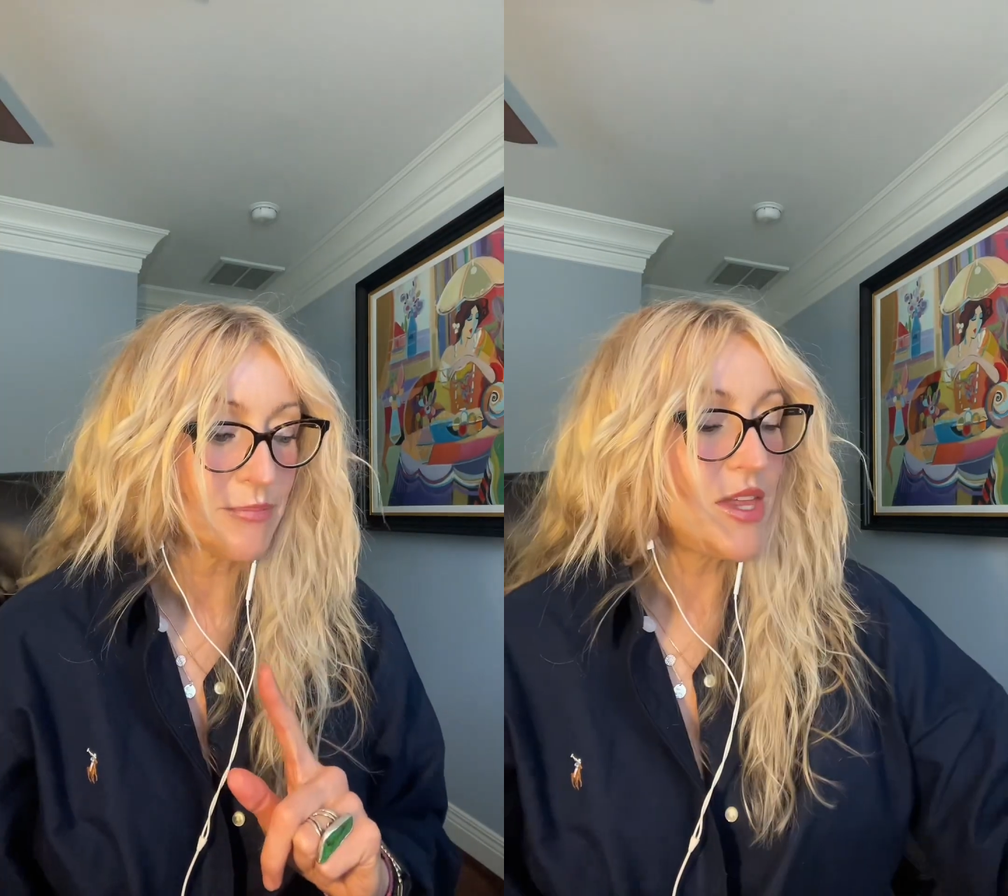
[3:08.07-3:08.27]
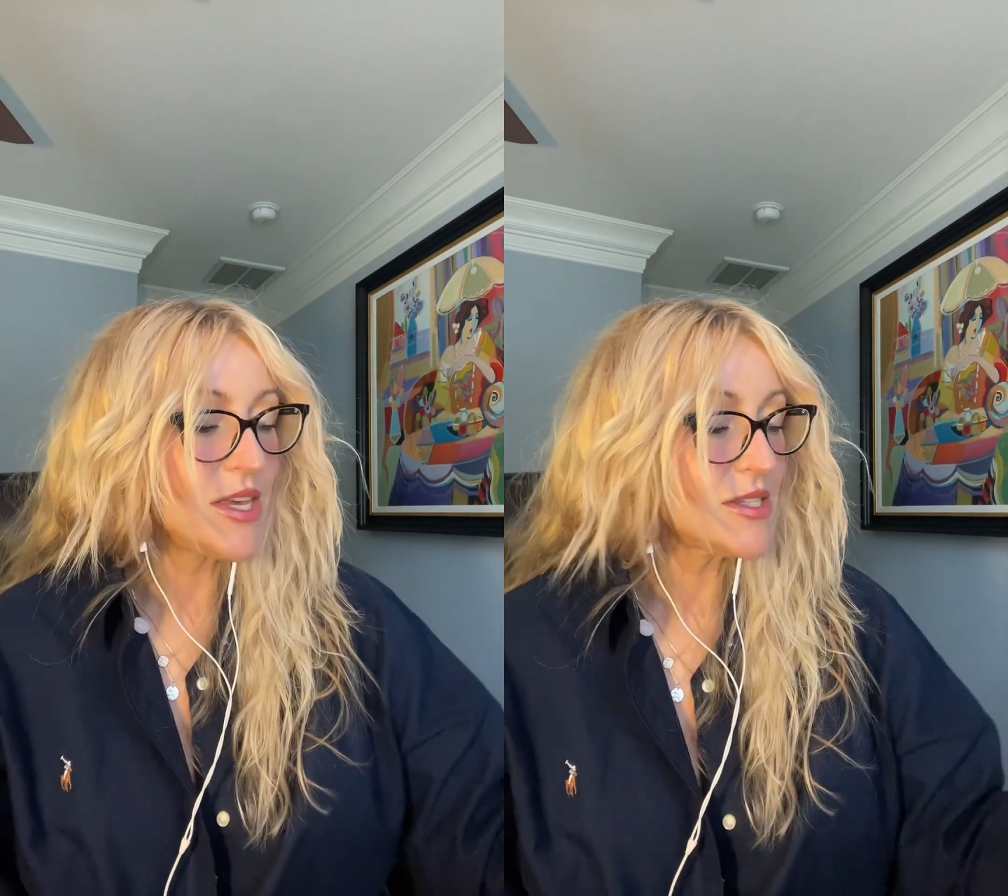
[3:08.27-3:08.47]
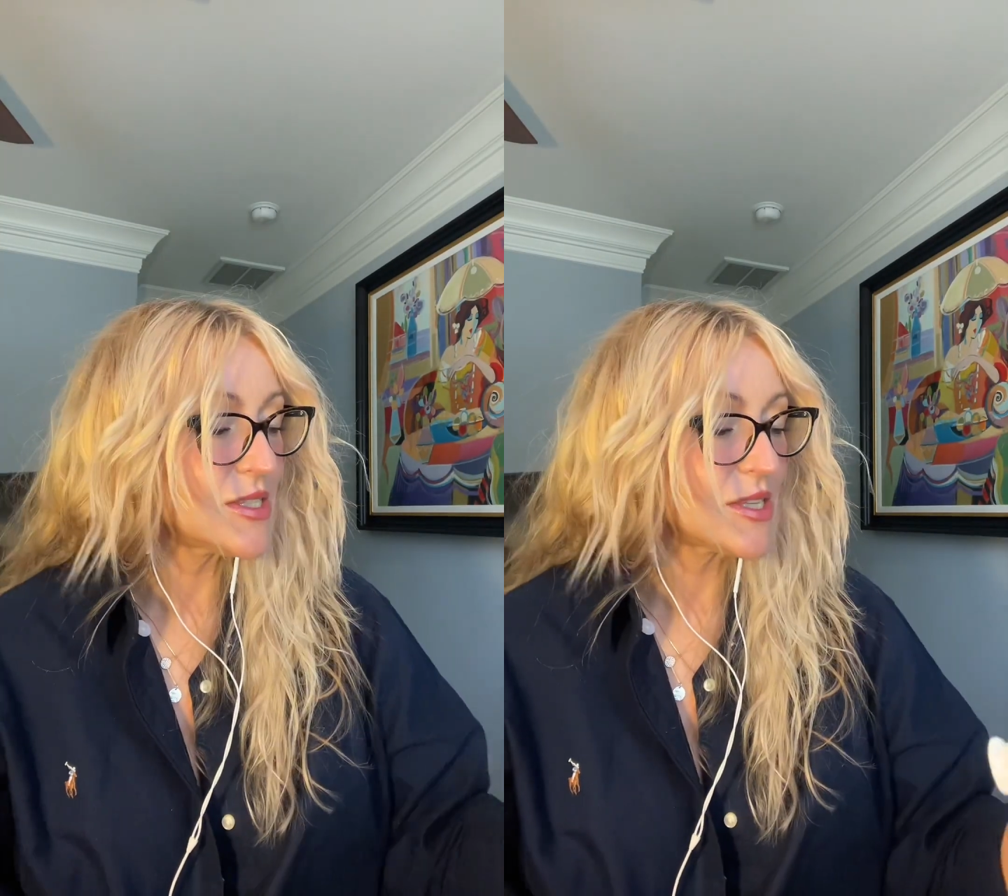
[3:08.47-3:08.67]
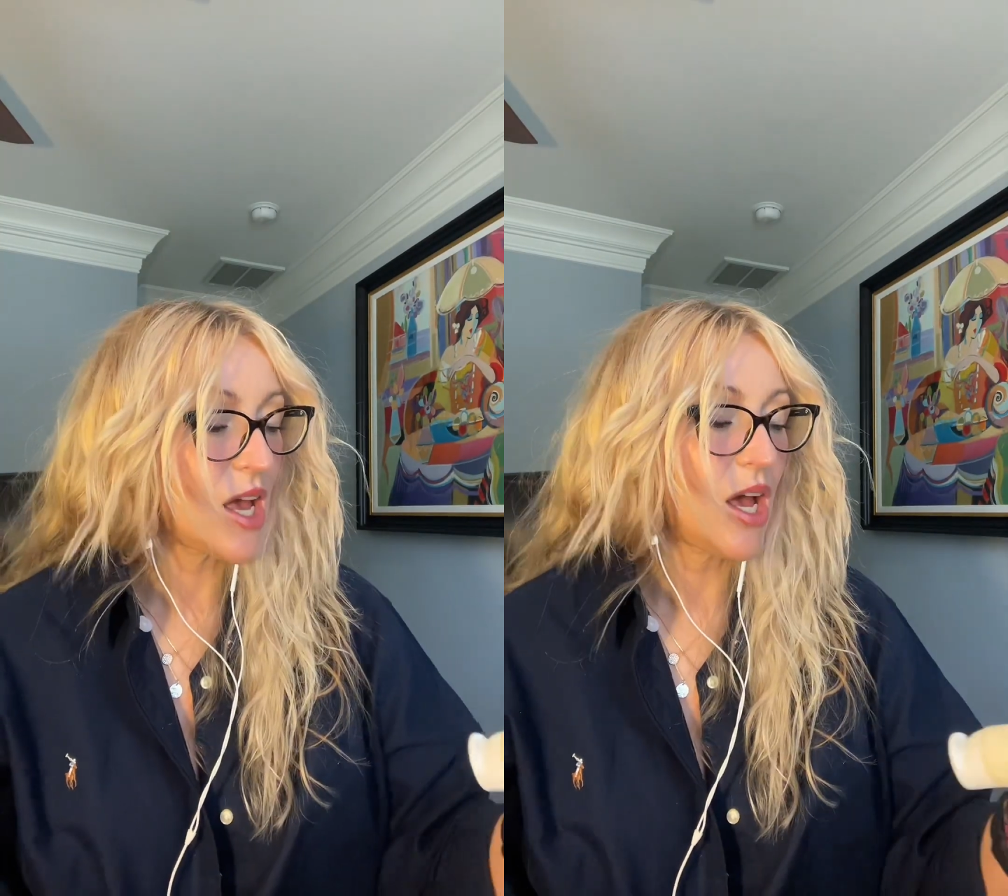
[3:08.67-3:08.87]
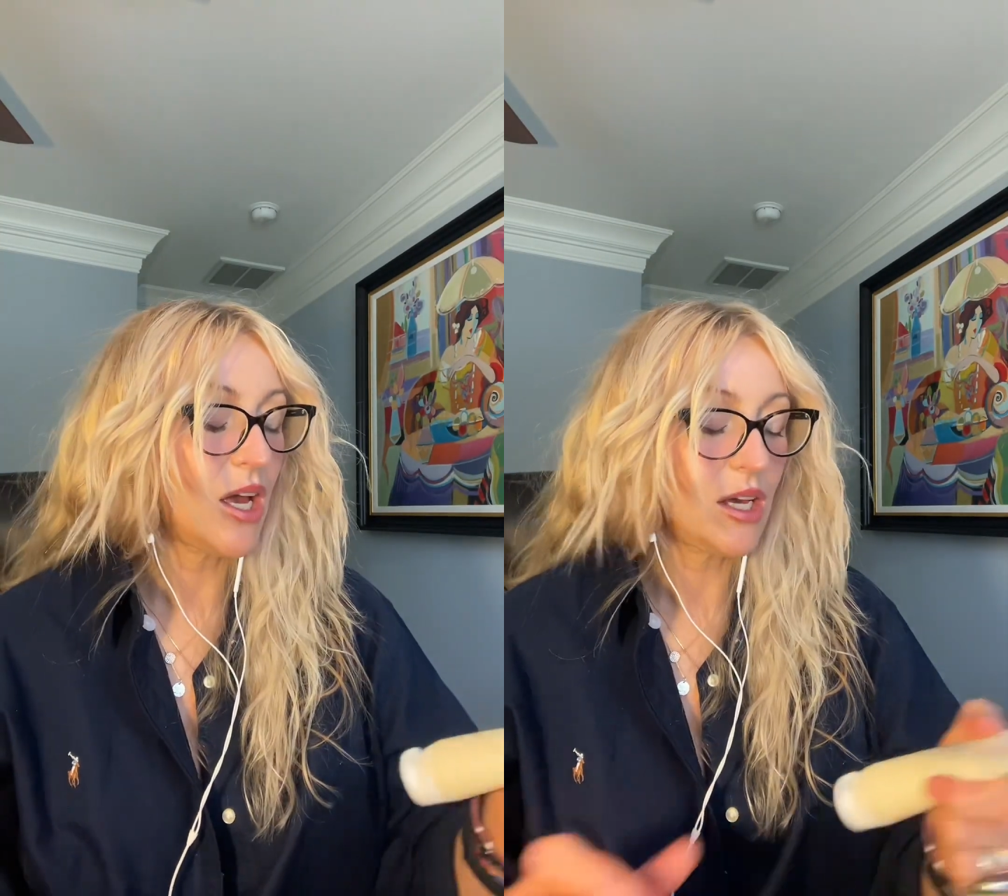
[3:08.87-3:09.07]
This
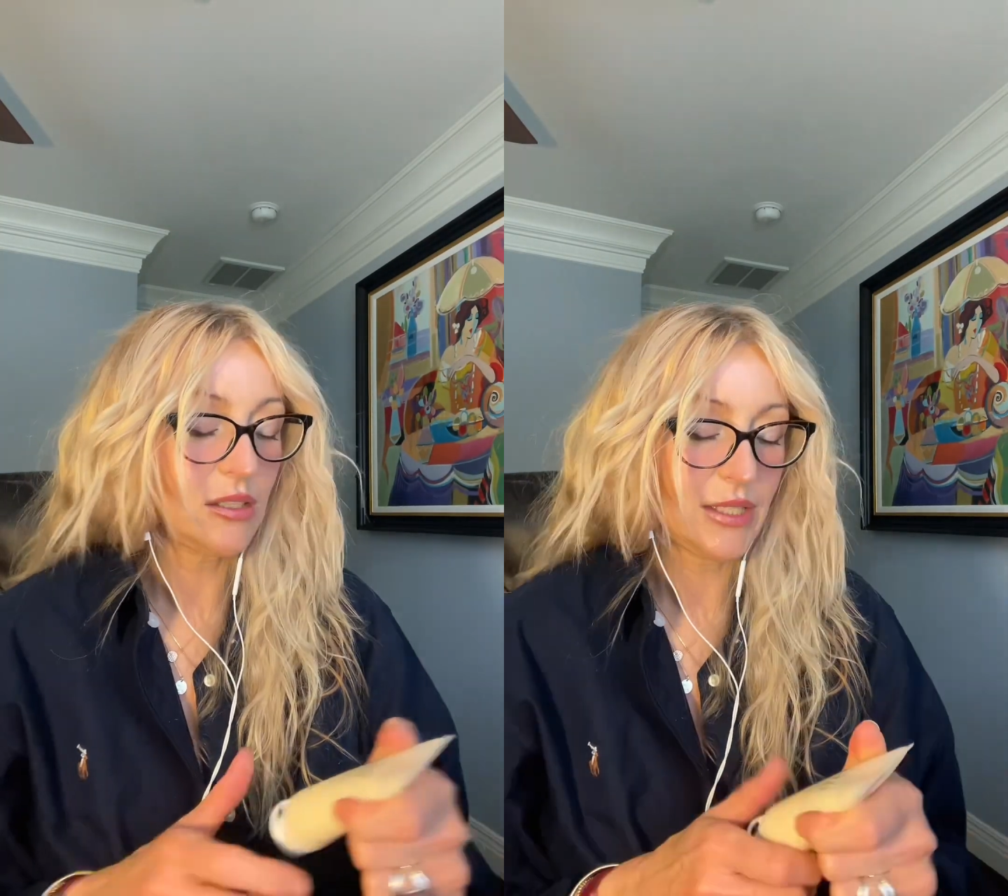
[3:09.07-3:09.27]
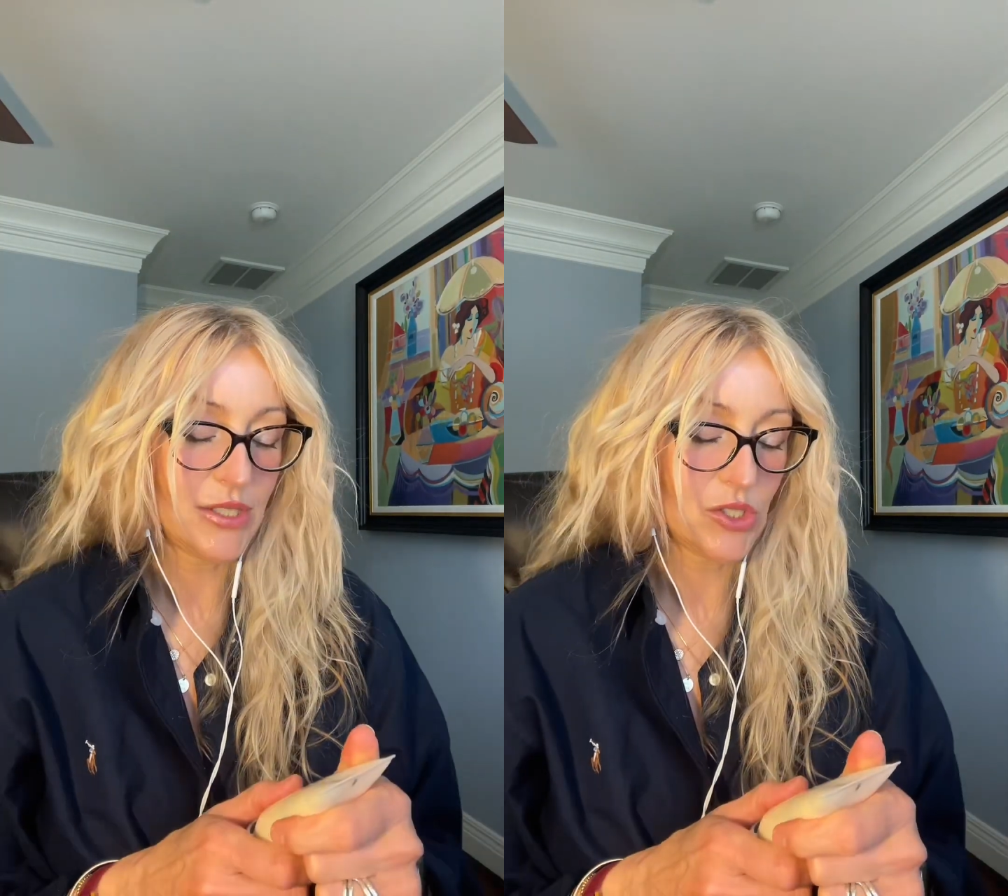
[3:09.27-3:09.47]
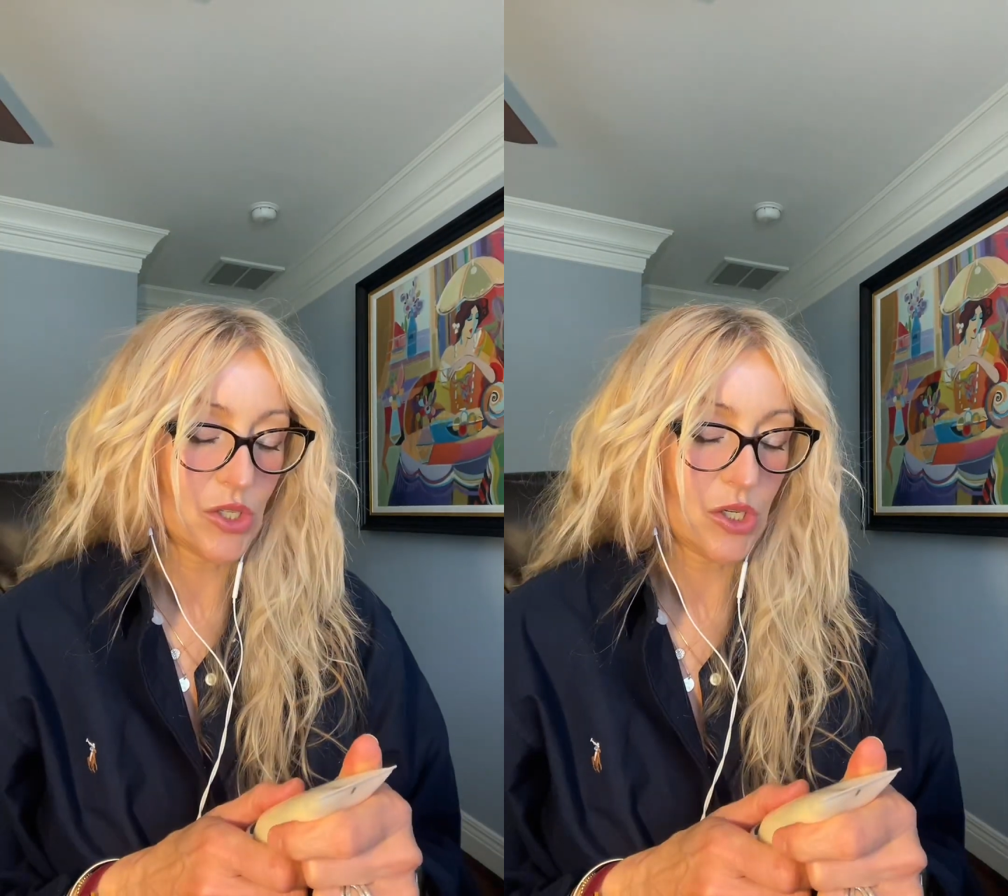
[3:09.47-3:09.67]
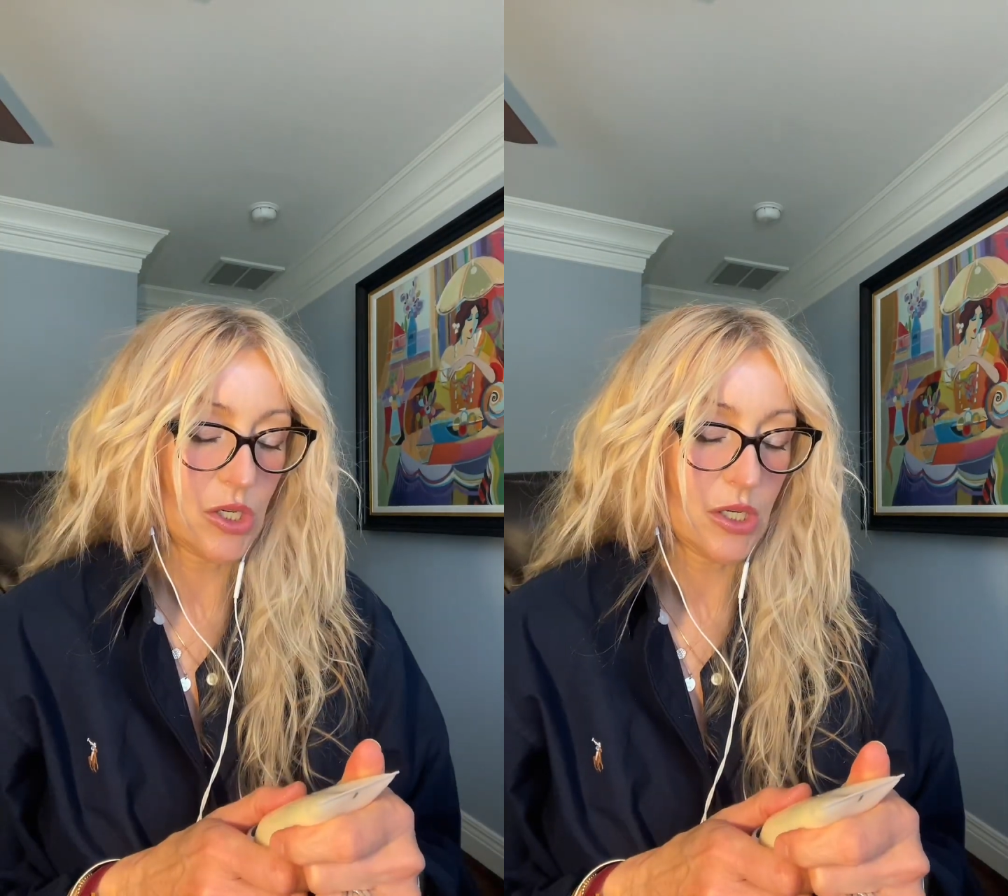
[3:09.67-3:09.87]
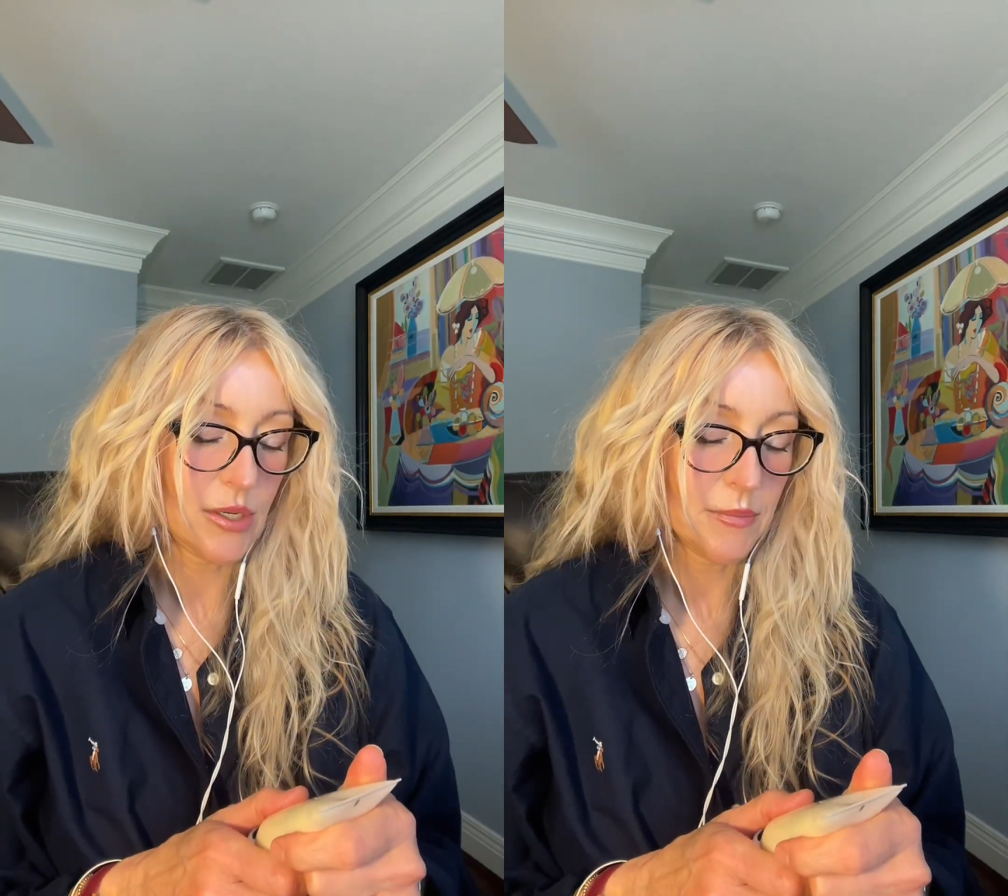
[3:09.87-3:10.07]
cleanser